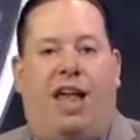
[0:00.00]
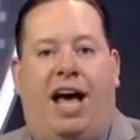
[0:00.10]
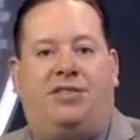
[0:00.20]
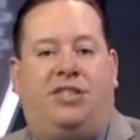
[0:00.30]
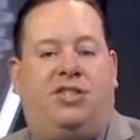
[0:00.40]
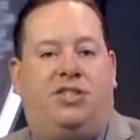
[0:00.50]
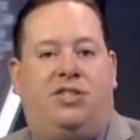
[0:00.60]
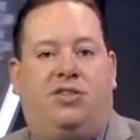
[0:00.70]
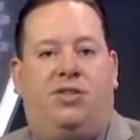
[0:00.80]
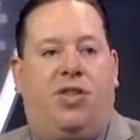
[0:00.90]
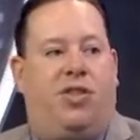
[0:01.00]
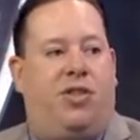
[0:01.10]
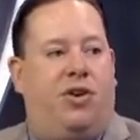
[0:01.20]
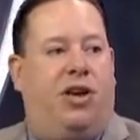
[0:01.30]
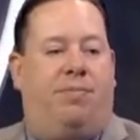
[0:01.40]
Vlasic just turned
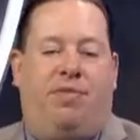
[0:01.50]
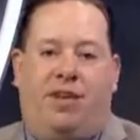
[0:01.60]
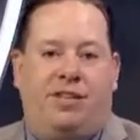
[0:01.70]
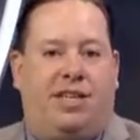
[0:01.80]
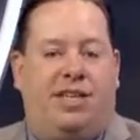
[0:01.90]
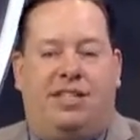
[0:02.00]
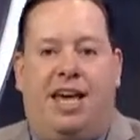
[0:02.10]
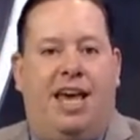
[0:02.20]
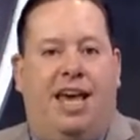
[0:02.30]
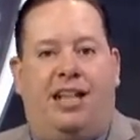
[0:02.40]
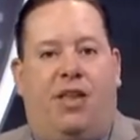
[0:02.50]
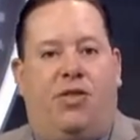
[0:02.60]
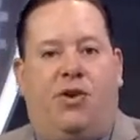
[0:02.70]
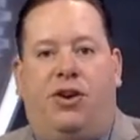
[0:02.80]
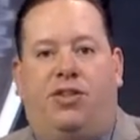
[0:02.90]
30. Pavelski's in
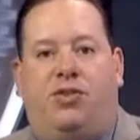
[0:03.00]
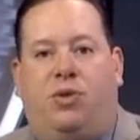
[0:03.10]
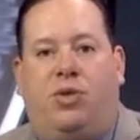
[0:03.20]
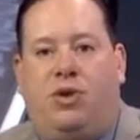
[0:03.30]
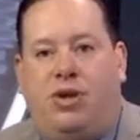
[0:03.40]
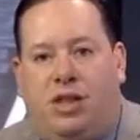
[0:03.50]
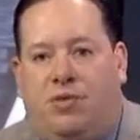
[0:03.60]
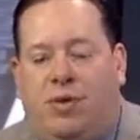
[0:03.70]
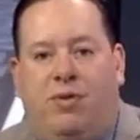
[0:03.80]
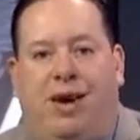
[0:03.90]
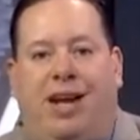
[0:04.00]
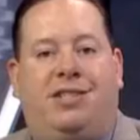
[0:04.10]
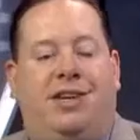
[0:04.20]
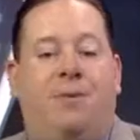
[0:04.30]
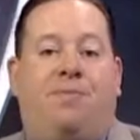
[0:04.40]
that 32, 33
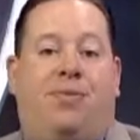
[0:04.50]
range.